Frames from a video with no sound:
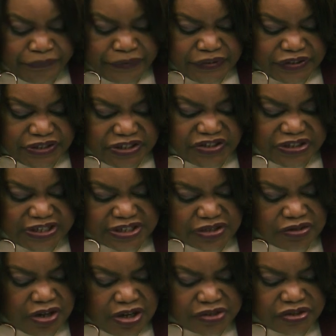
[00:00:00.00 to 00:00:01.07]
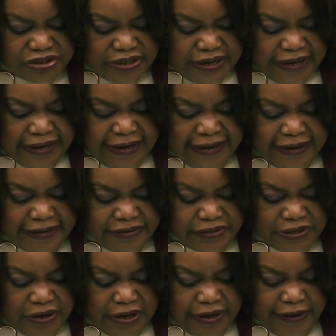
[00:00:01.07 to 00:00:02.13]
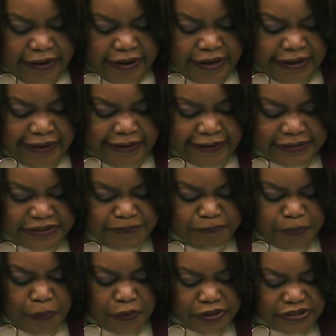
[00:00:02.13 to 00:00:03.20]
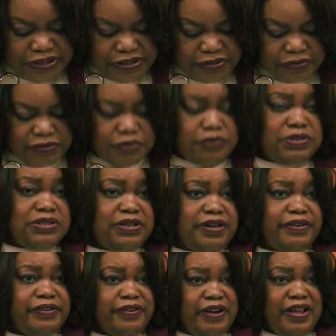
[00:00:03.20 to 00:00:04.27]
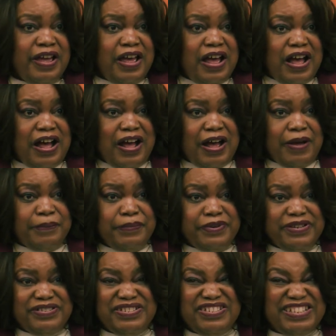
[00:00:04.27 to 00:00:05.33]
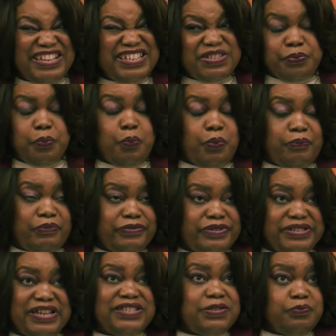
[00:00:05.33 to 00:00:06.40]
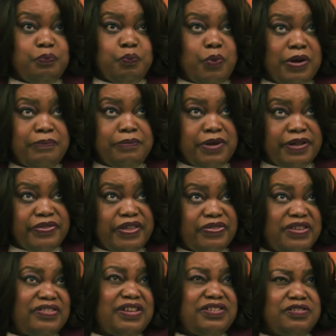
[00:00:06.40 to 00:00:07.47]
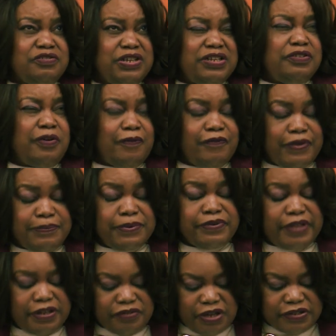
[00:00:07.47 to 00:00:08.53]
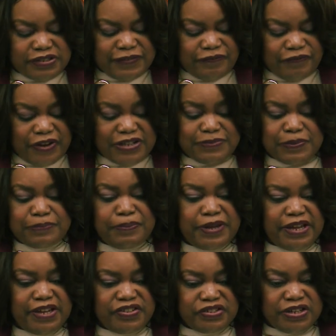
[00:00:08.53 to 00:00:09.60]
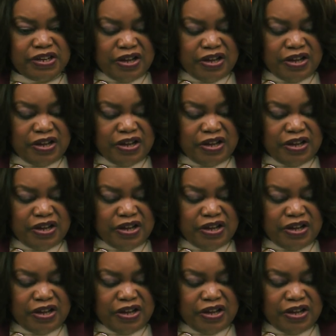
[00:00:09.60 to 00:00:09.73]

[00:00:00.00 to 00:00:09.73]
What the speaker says: She just launched a sports newsletter in just 1 month. I think in November they launched the Facebook page.